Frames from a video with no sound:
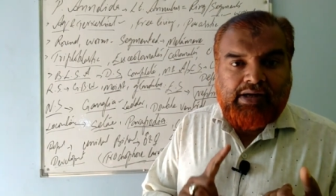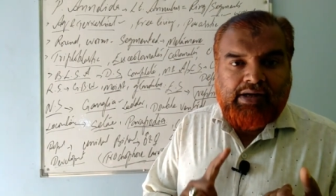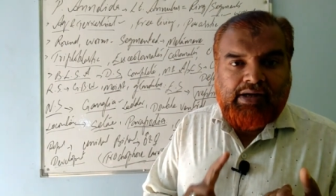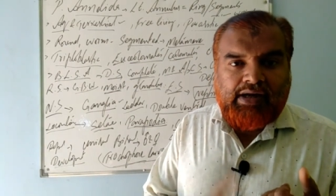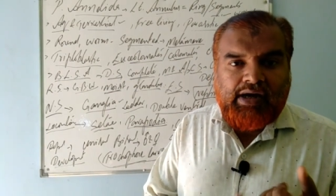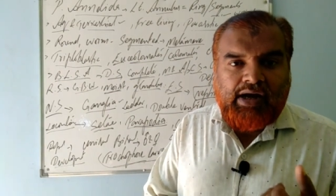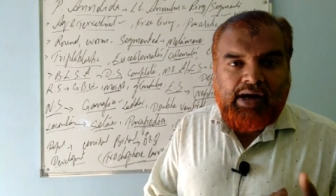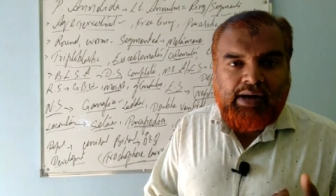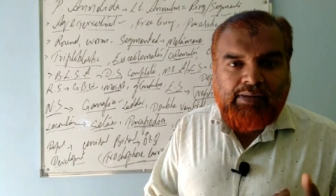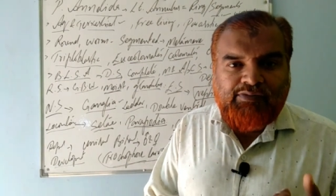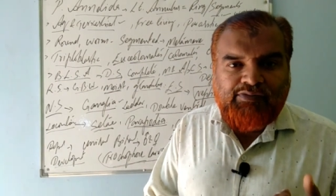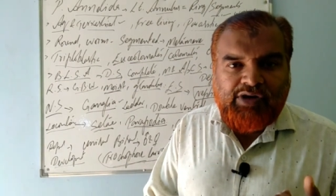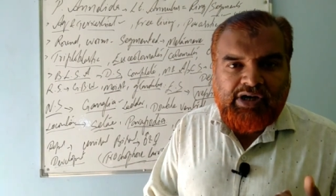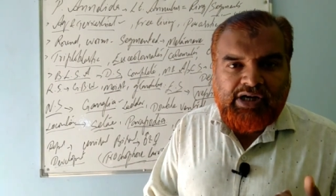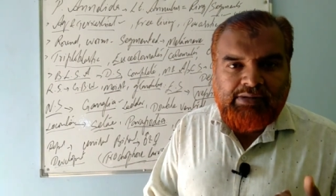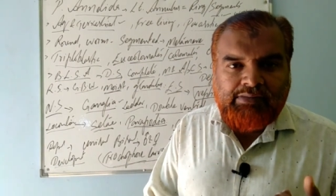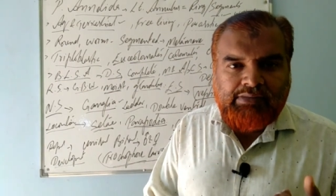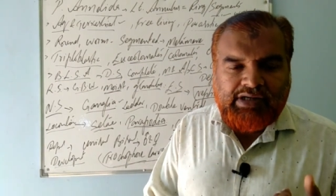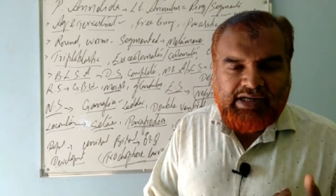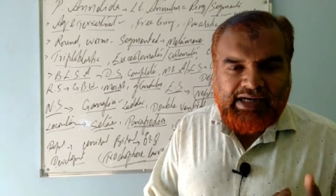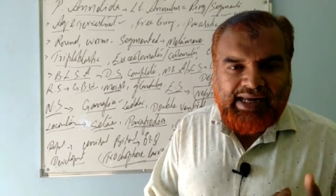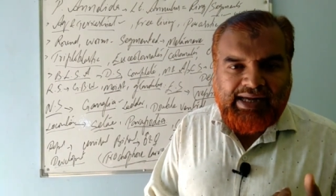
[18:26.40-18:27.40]

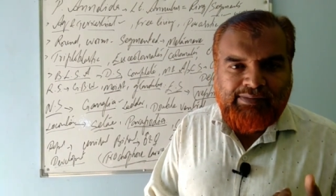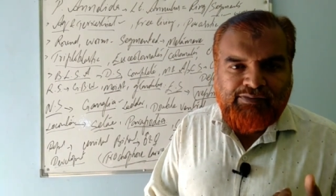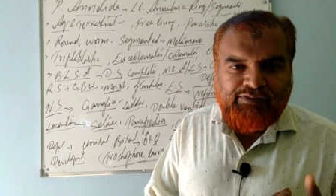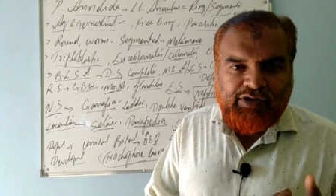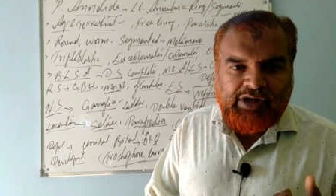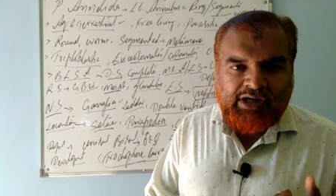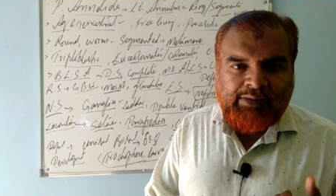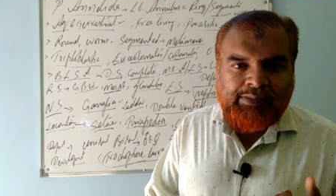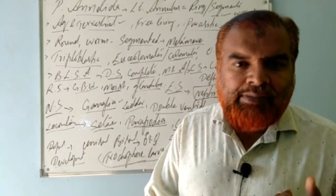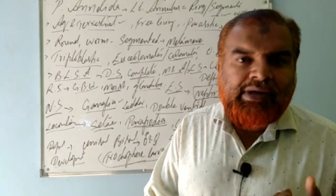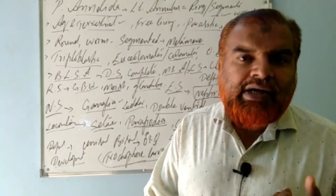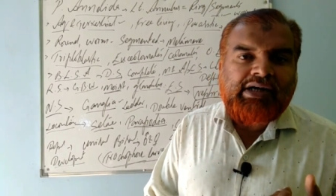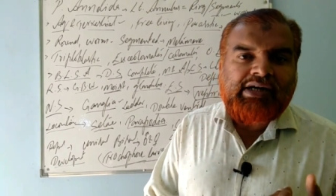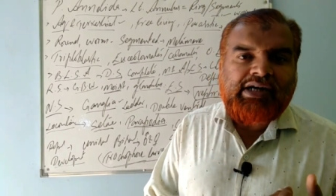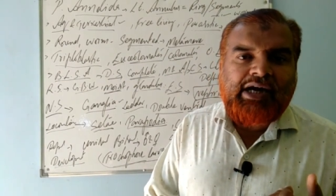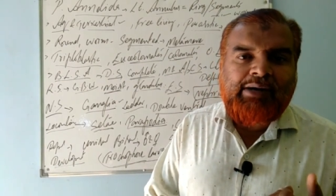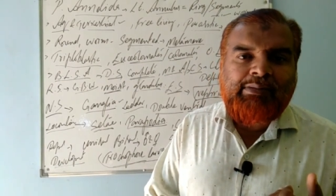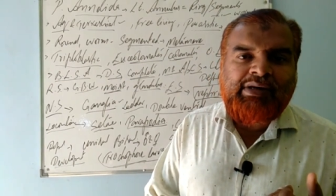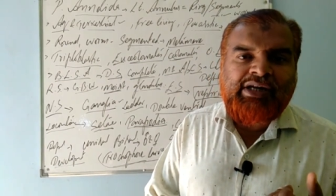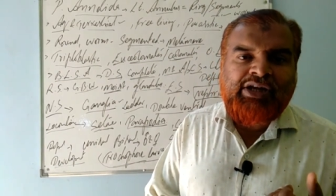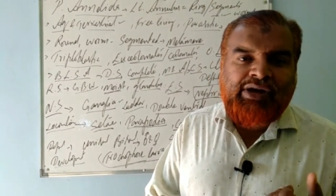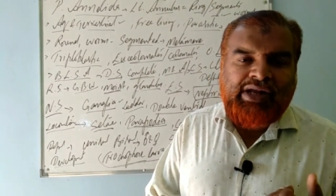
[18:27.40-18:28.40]
clamworm,
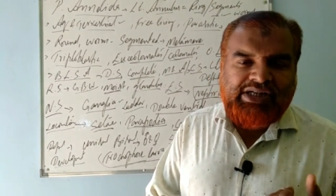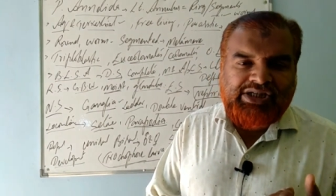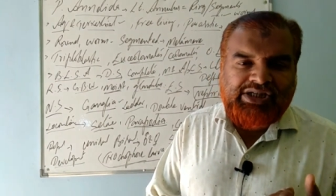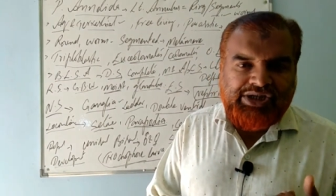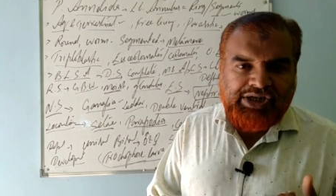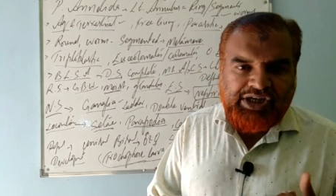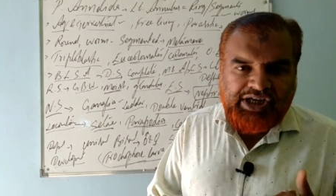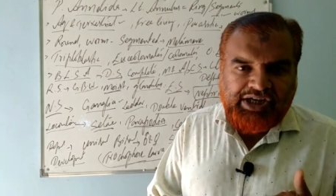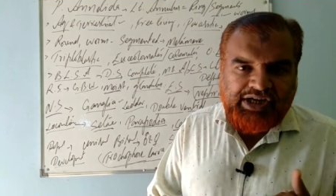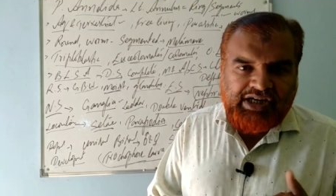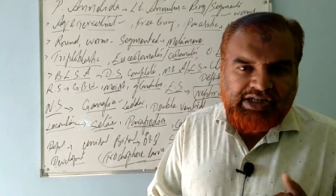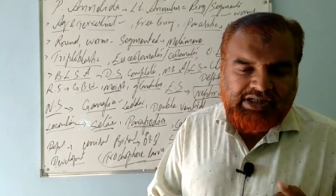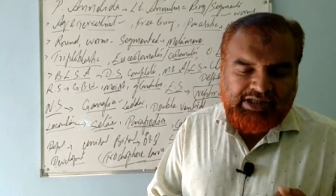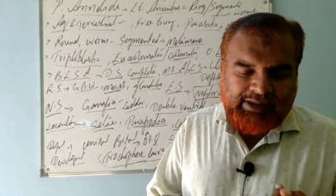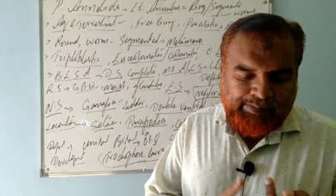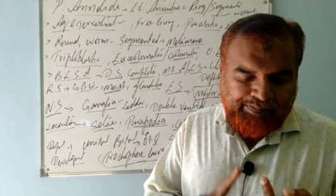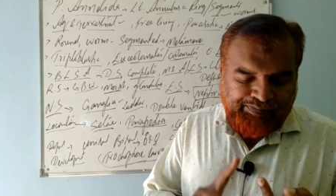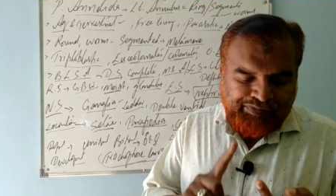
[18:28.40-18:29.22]
commonly known as Nereis,